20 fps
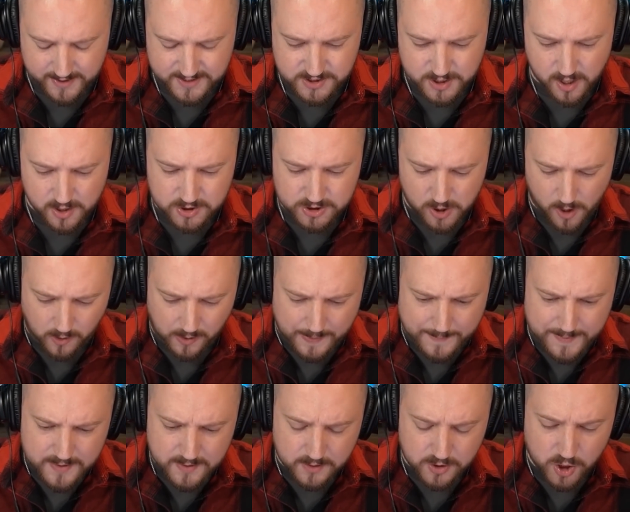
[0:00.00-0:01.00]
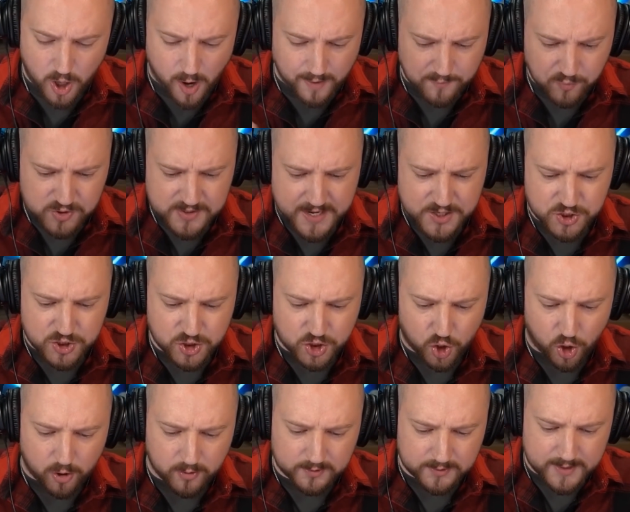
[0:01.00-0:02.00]
He's got Darkarm not in rotation
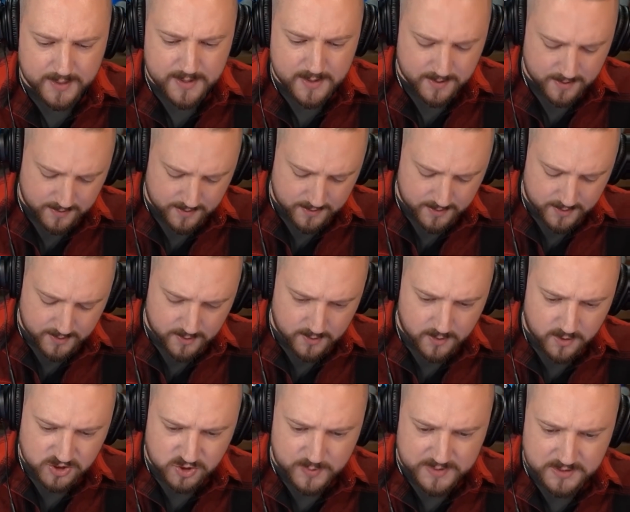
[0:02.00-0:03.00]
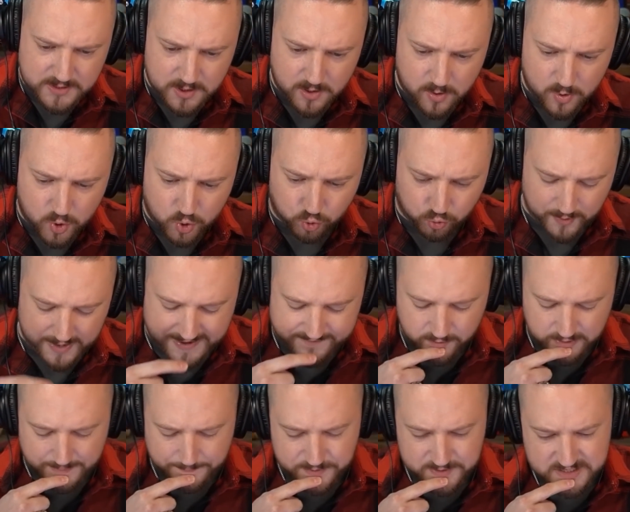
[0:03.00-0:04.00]
currently, so we can go
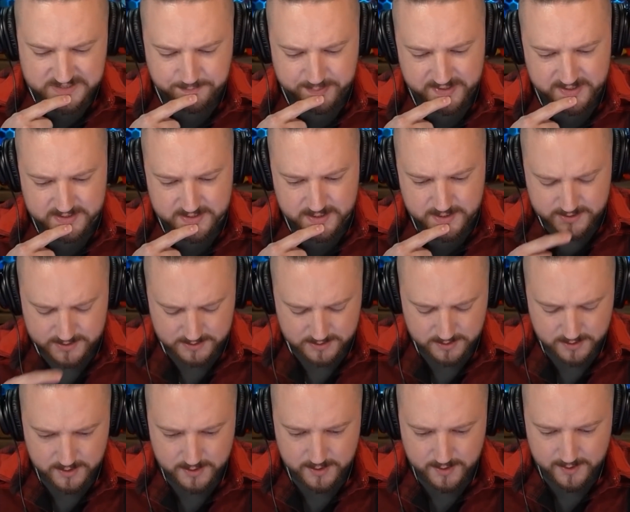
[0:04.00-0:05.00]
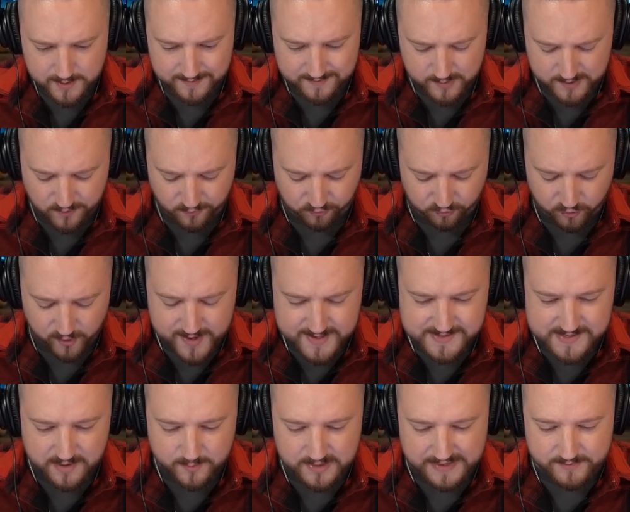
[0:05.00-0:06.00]
graveyard up in this business, and we can
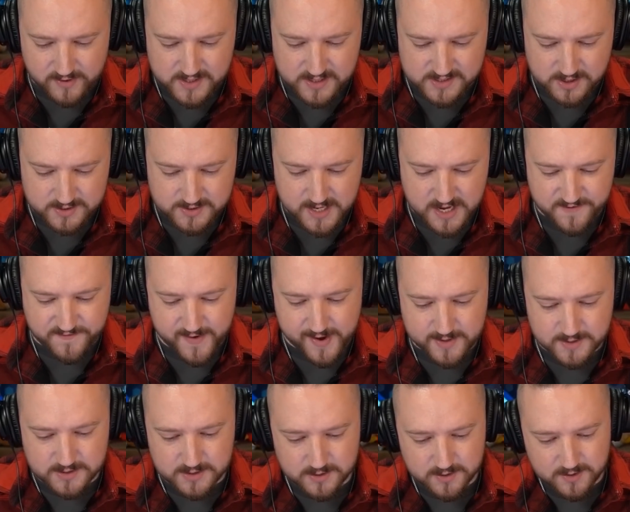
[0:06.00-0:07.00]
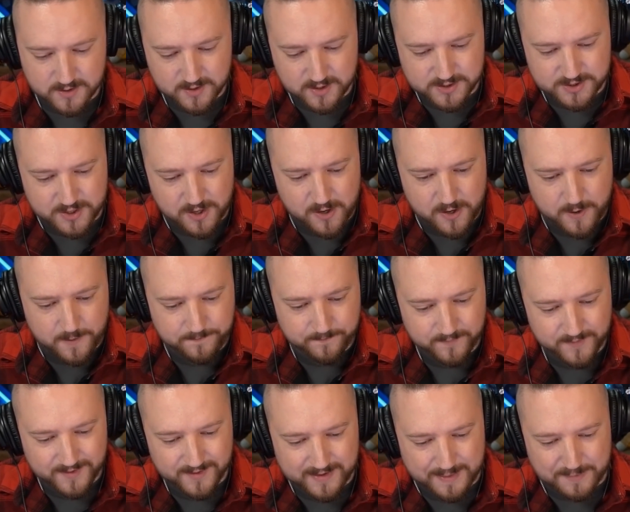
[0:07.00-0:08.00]
freeze down whenever he does some defense. Sir,
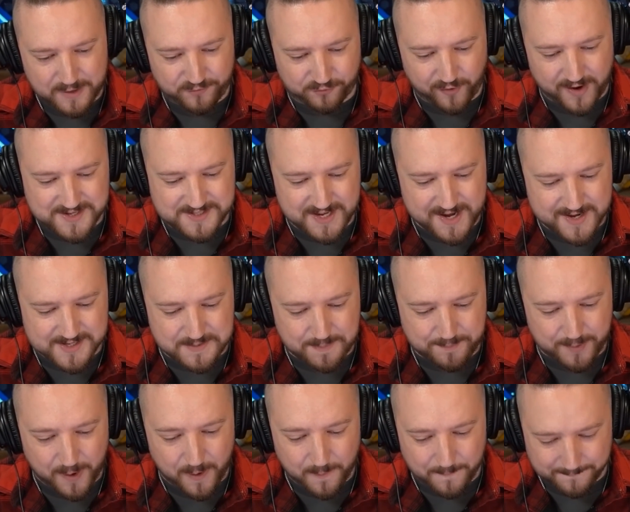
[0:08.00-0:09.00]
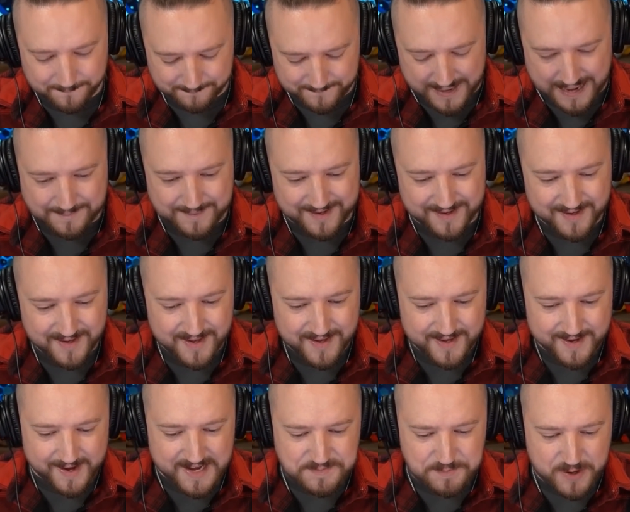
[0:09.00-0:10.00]
I'm gonna freeze this. Boom, baby.
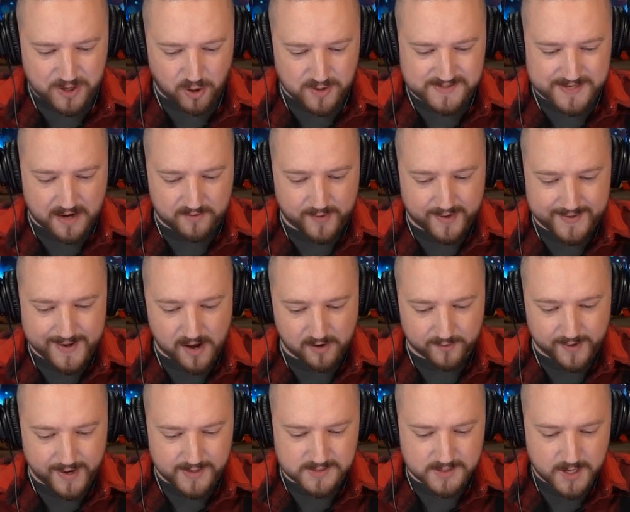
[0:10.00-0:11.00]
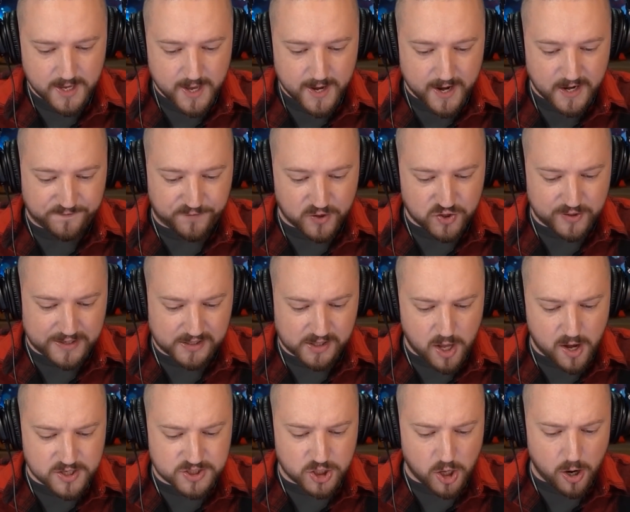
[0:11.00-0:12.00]
Eastbreak goes down right now, right? Infernal Dragon
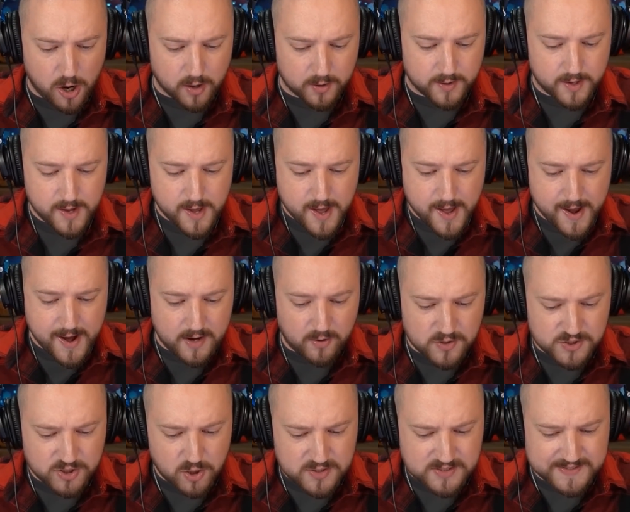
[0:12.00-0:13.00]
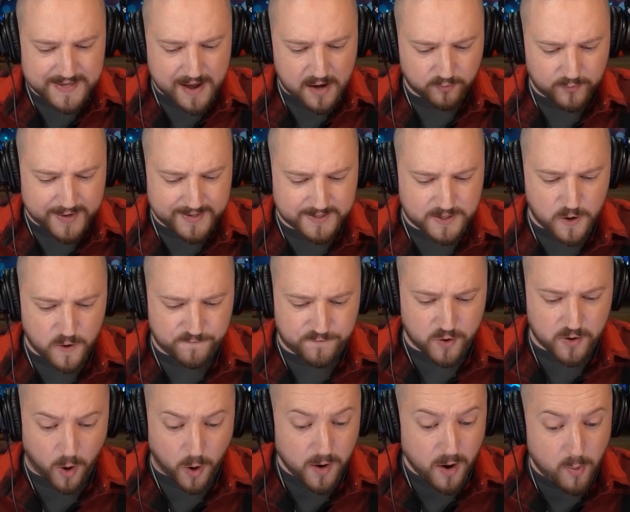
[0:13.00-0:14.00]
locks on. Arrows goes down right here
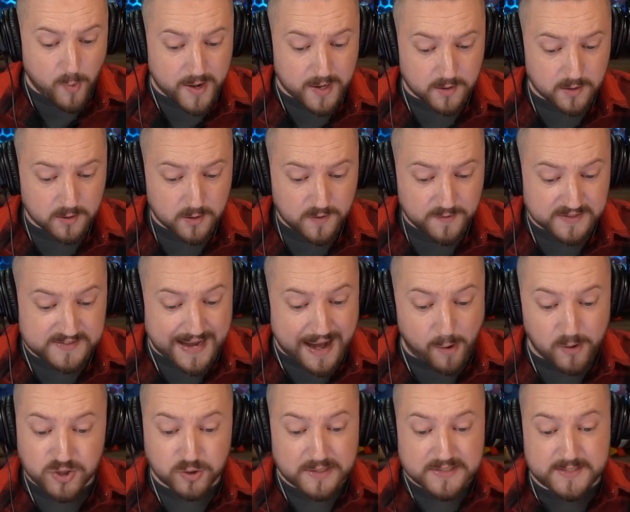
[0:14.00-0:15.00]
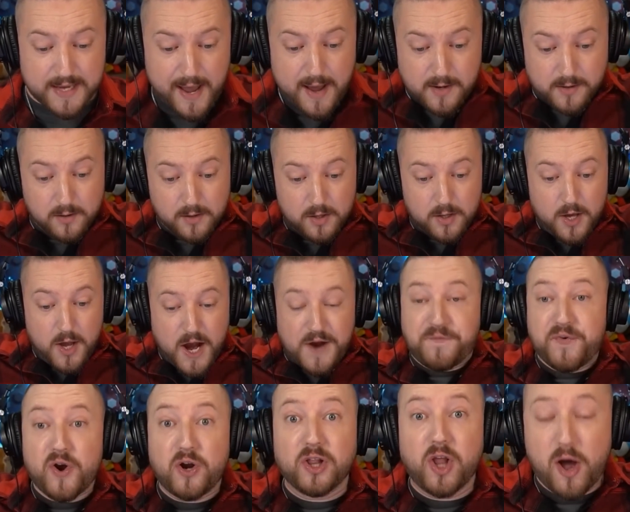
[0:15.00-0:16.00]
for... Oh, no, wait. The tower's already dead.
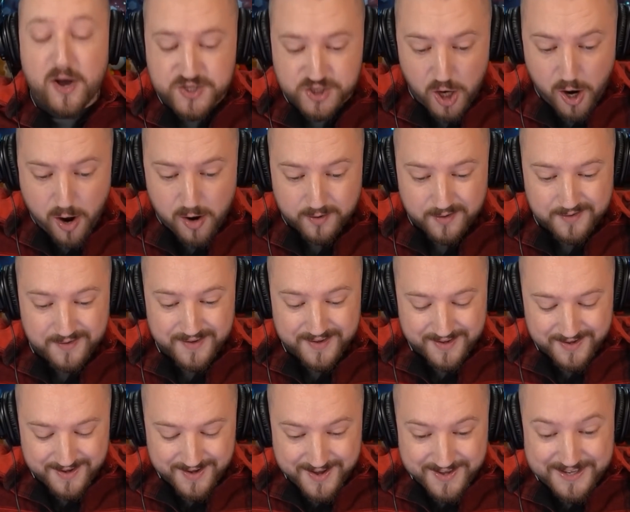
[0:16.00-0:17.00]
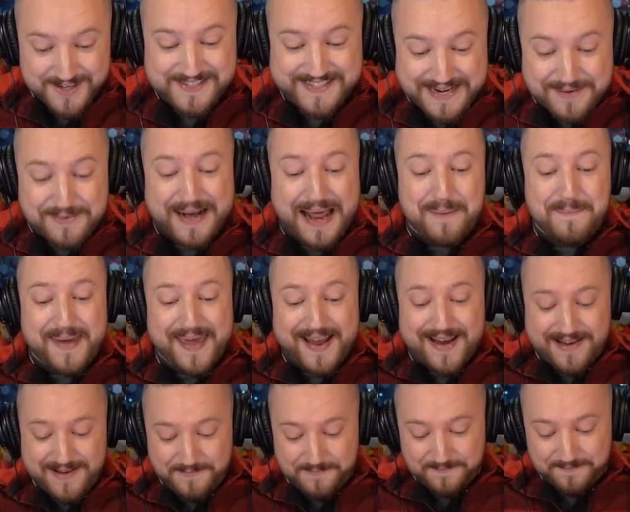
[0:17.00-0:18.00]
Infernal locks on. You see what I mean?